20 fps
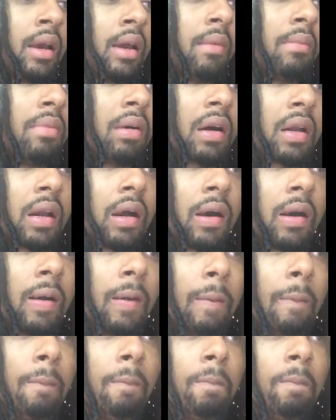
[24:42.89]
But
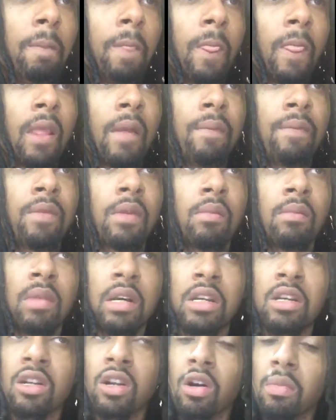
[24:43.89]

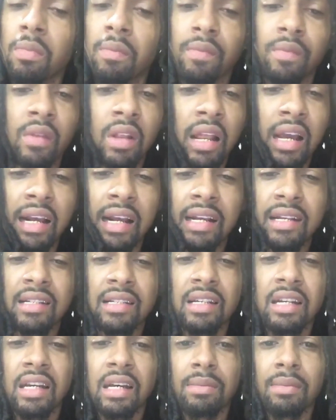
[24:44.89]
you know, like I
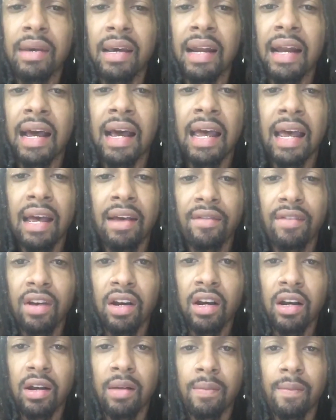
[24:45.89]
said, man, I have
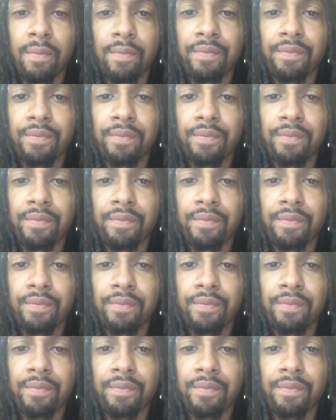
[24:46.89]
a